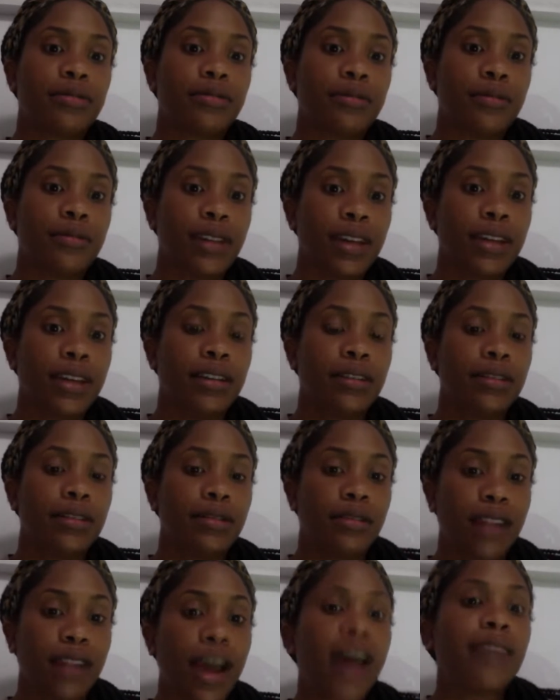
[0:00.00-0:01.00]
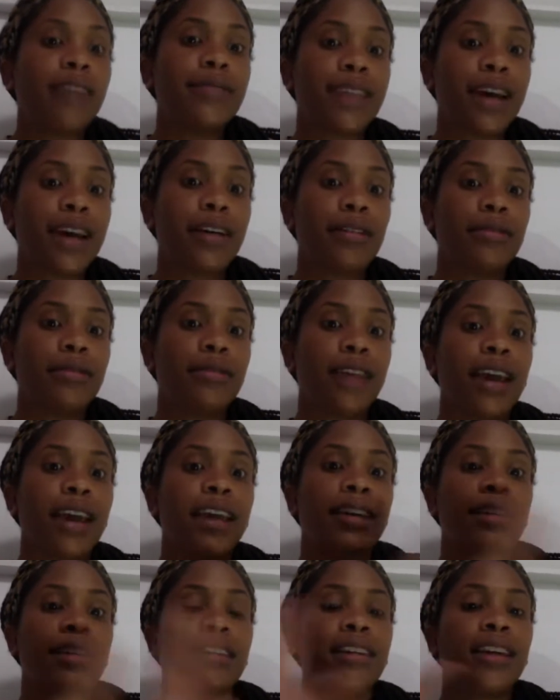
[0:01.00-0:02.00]
in Knives Out.
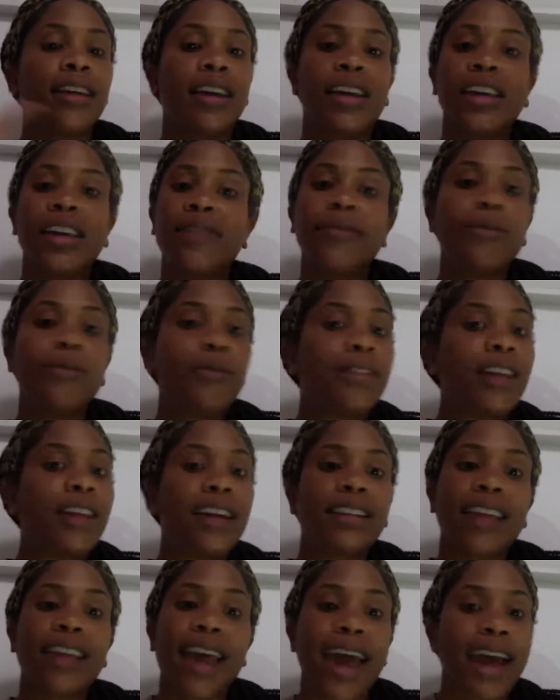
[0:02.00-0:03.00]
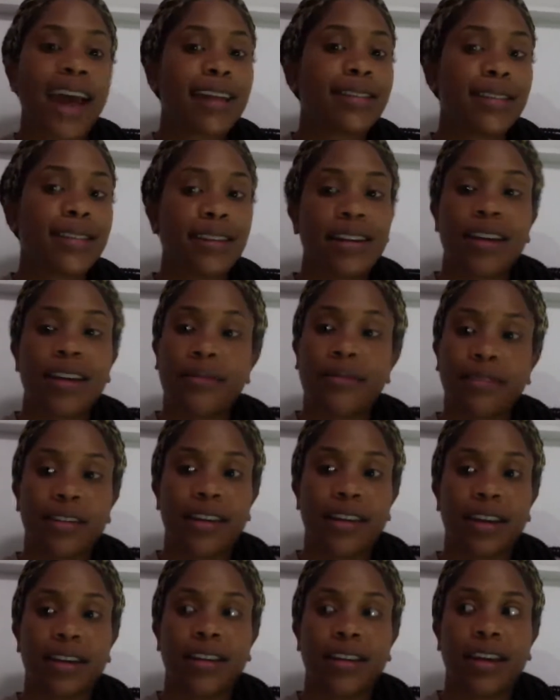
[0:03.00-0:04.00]
Like, even with like the accent and
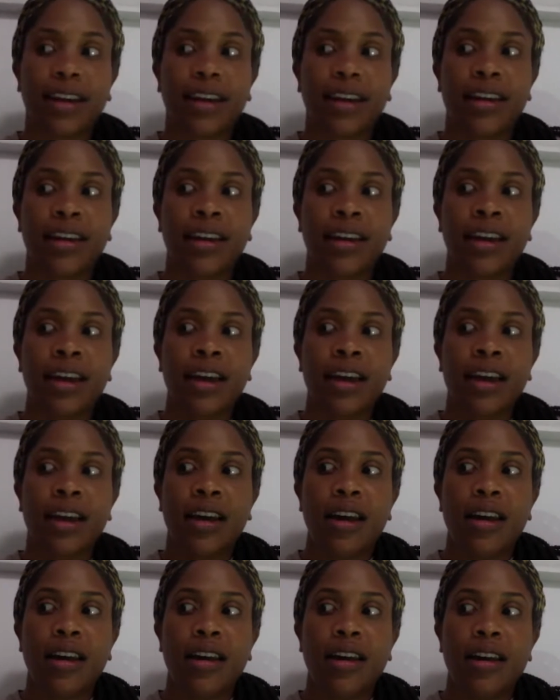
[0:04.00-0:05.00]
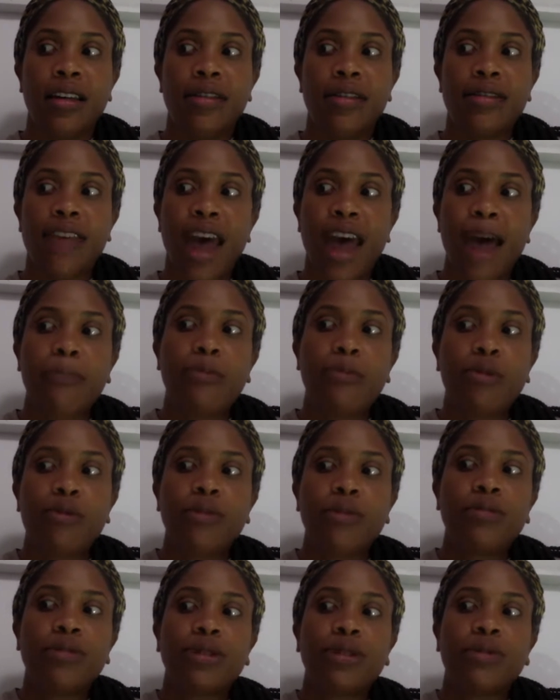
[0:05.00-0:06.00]
everything. Like, that
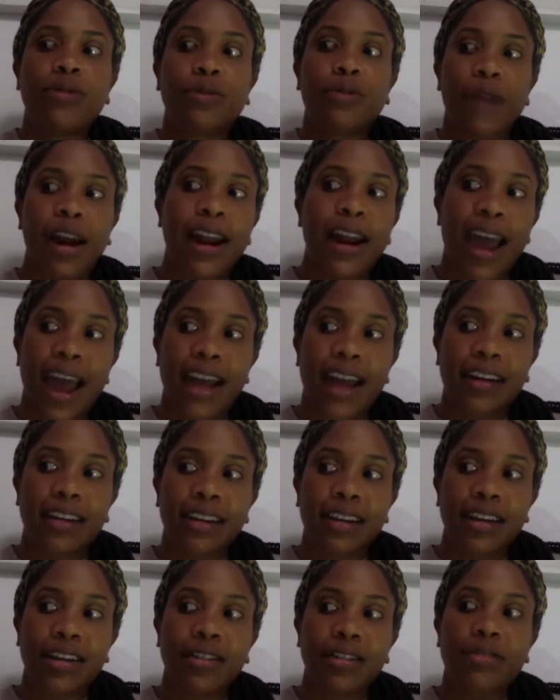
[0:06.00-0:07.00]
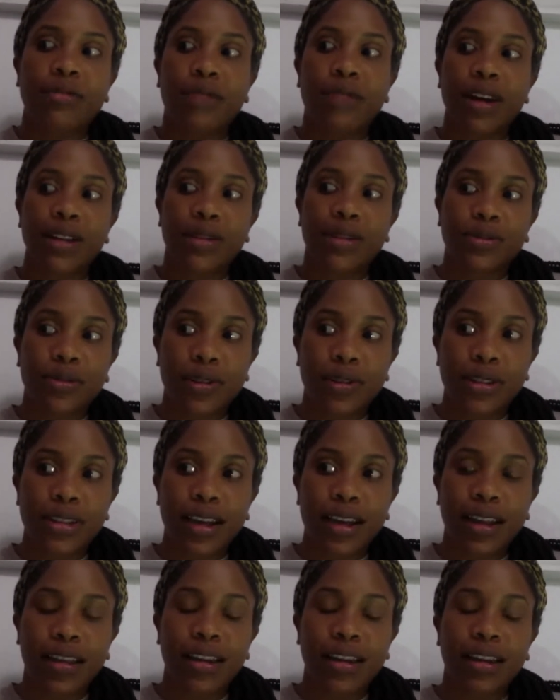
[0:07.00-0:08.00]
movie was great acting, great
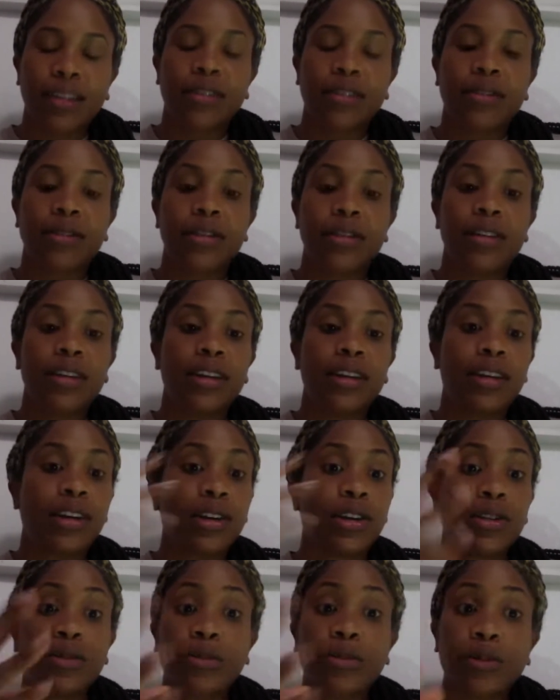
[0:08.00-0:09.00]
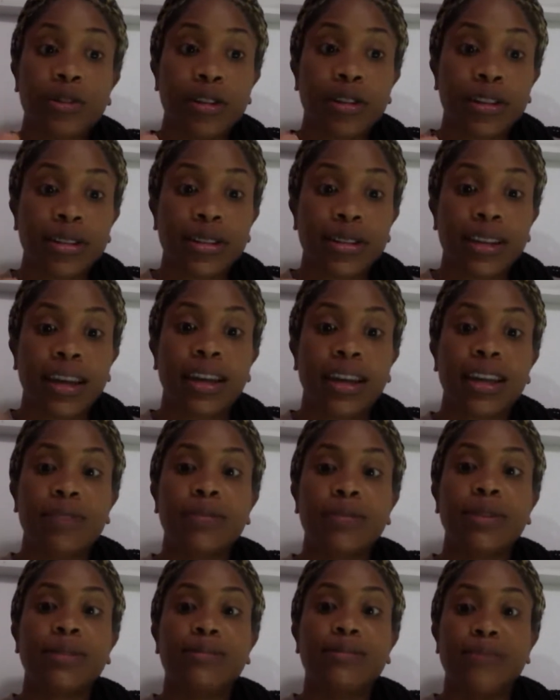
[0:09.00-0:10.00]
storytelling, humorous. Like,
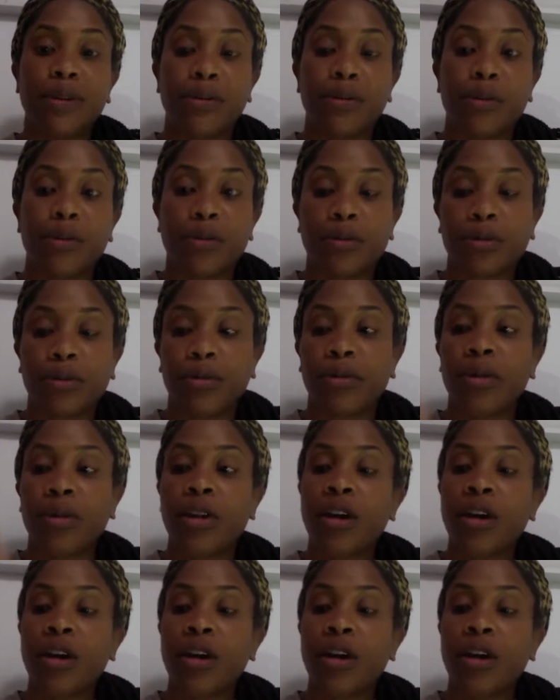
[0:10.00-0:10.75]
it was memorable.